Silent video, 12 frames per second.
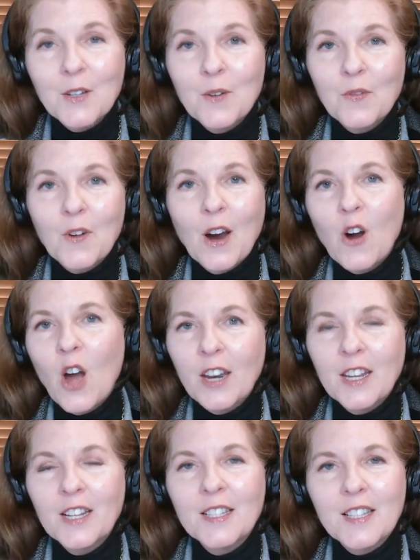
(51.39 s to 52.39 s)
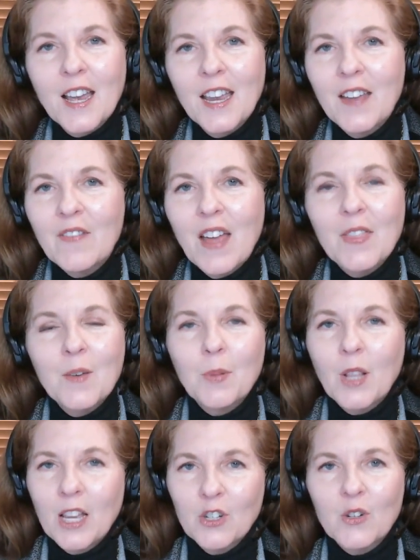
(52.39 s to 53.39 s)
so for our audience, I've had the
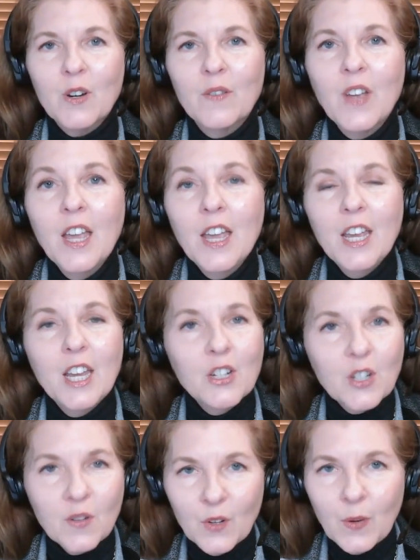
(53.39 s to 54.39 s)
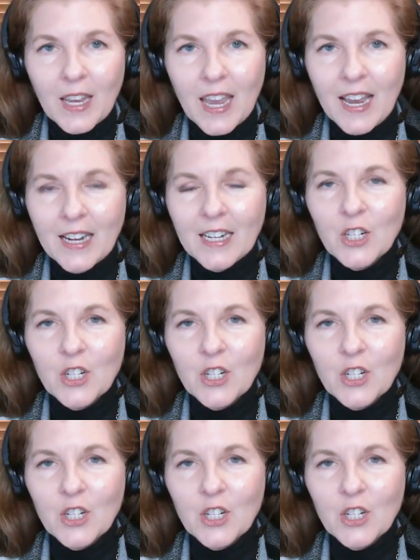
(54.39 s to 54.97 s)
pleasure of interviewing Annie.